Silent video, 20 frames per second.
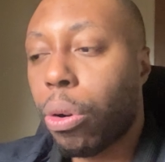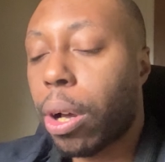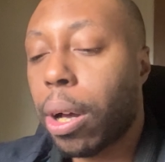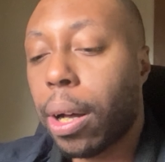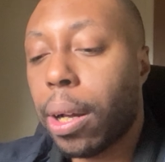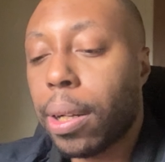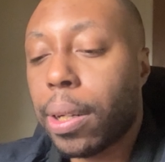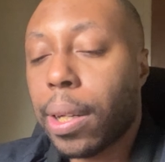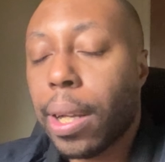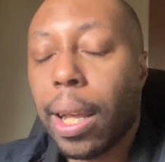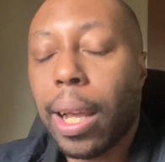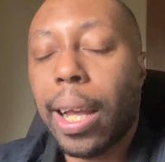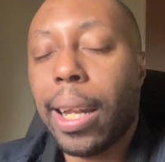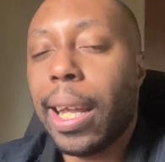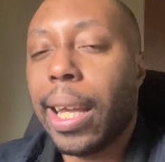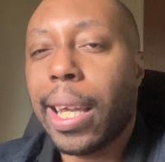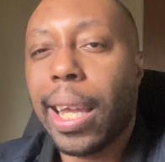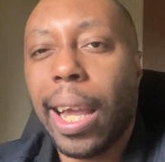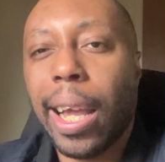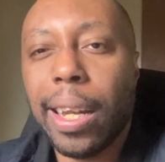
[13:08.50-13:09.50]
because, and
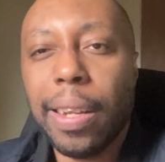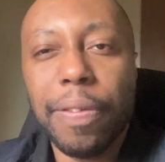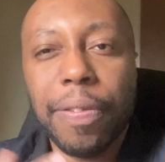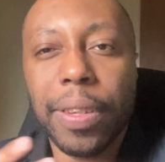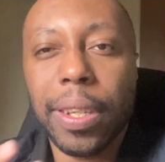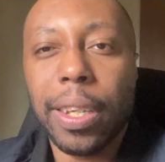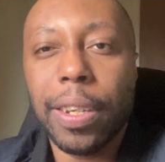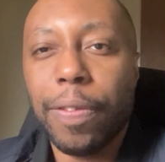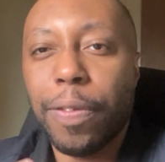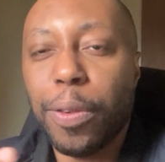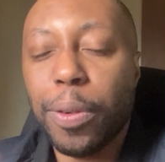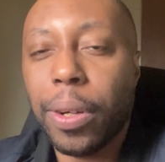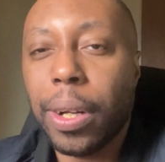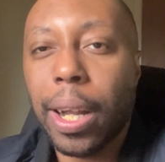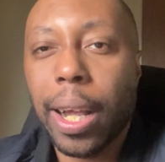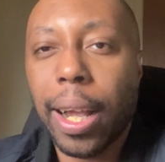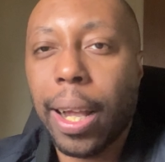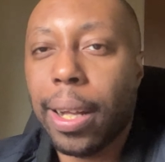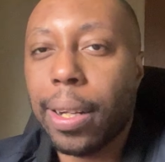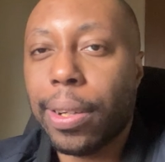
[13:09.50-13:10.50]
they can't even give you an
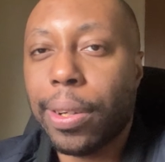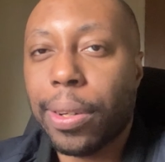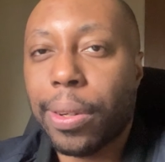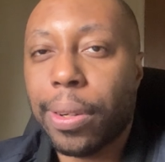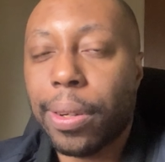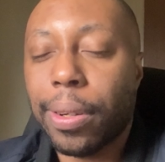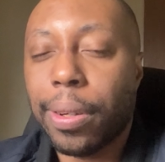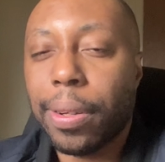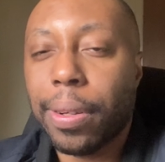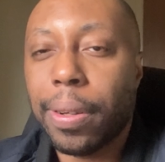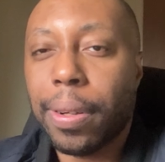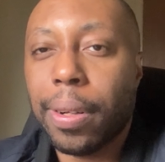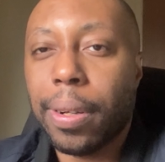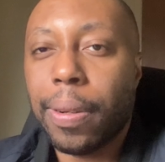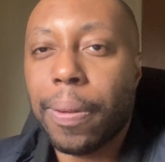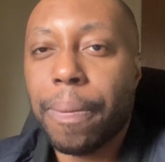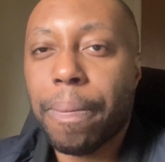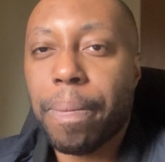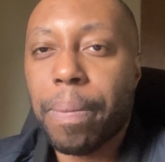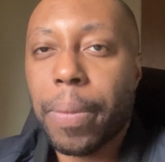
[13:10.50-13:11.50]
answer,
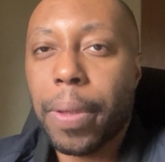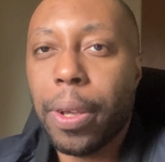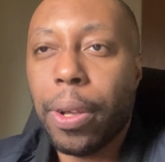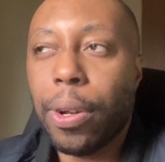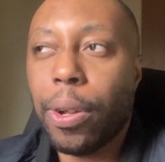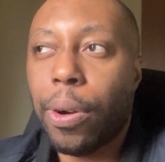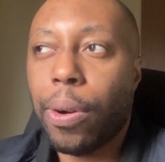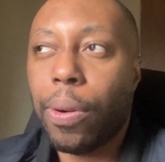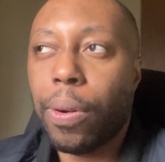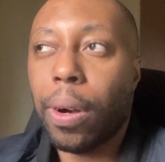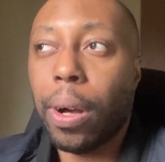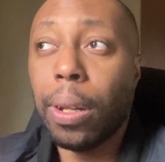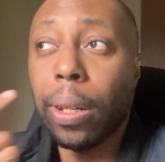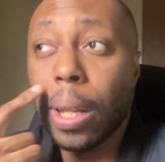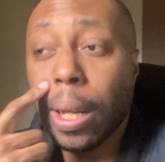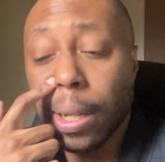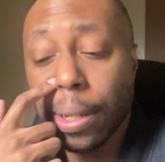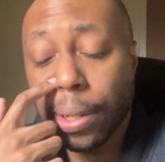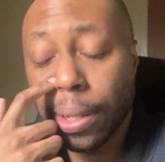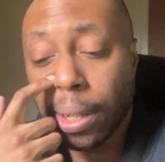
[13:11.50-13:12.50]
you know,
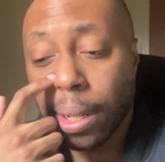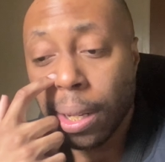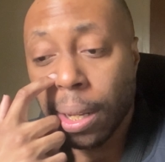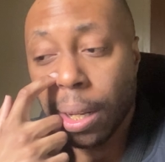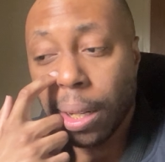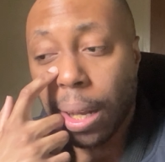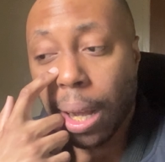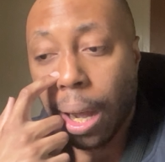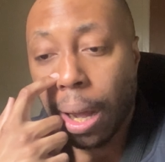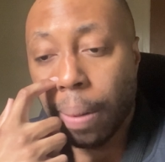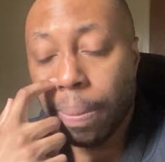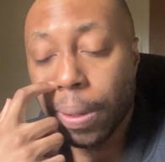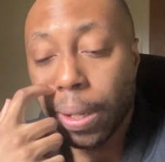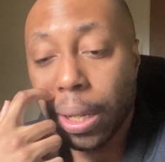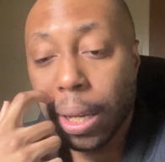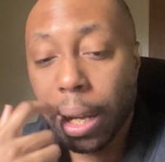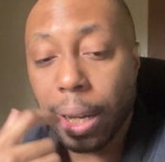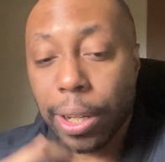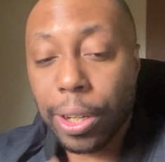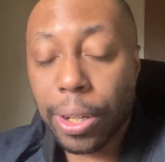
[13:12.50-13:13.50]
unless the
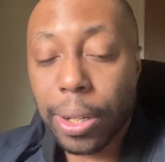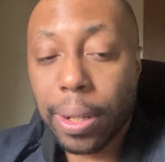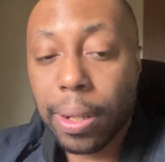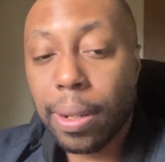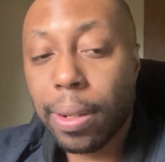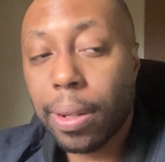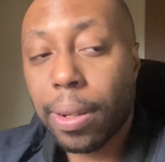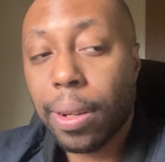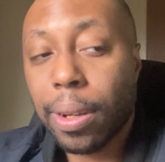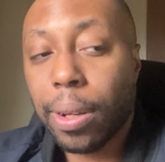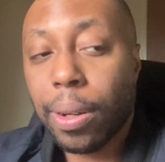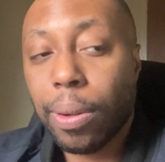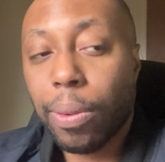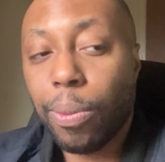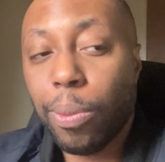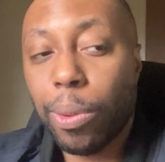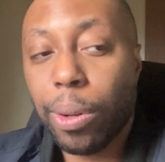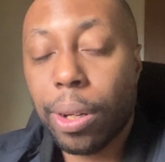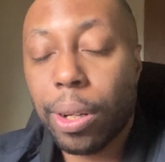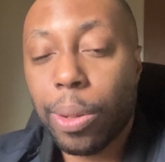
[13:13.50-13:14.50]
obligation,
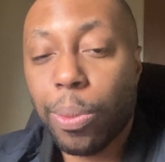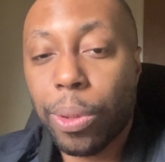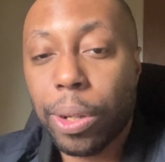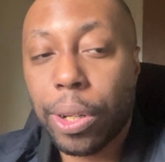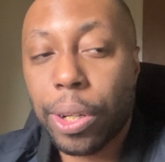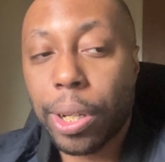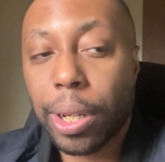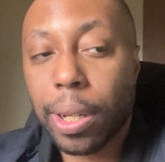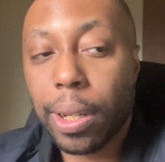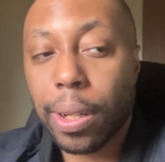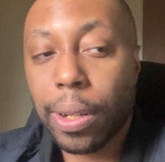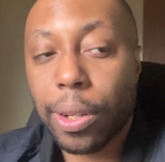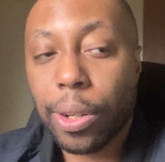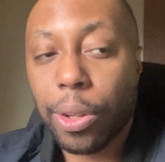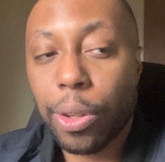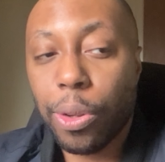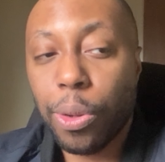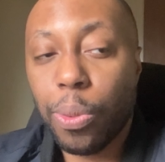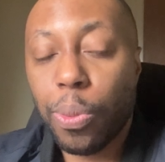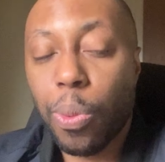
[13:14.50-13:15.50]
which is
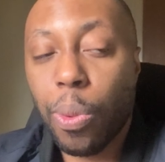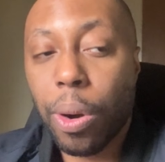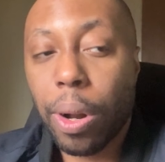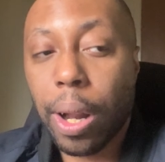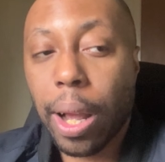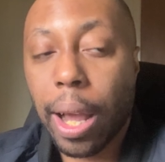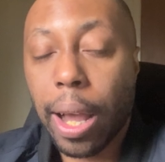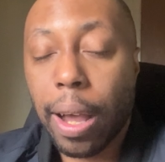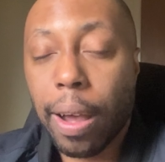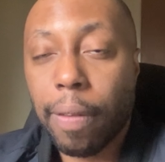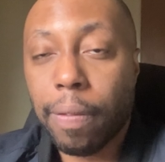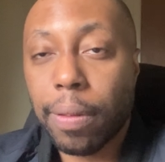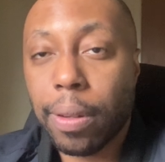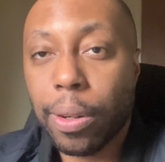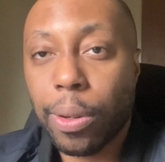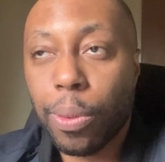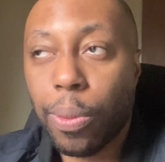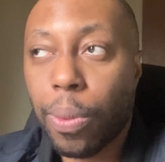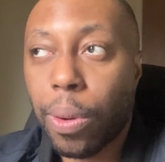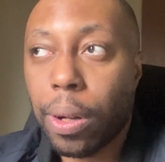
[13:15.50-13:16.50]
you want to have
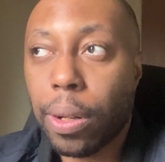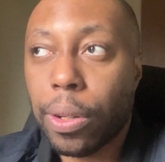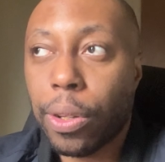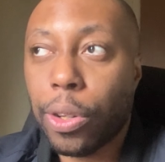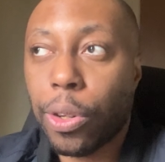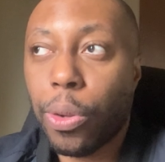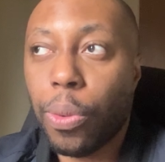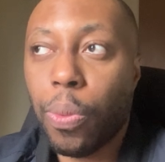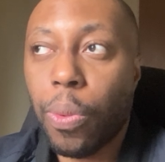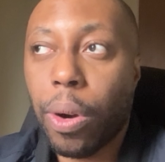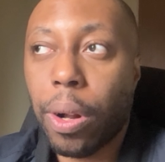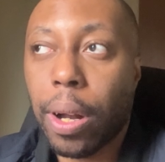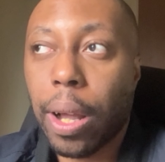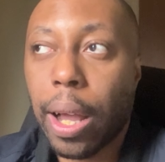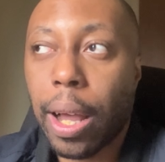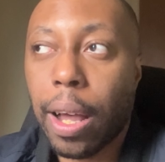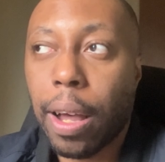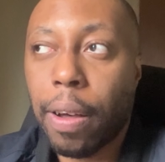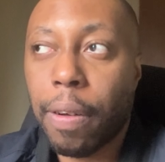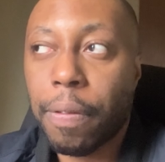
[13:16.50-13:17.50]
little ones, you want to
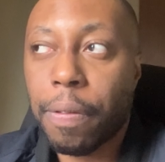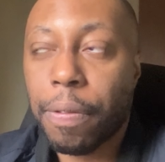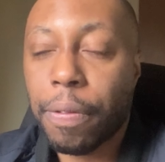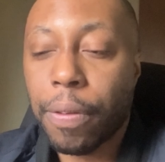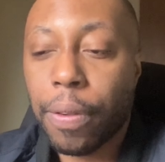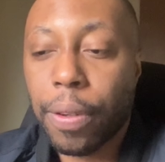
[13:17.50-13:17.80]
have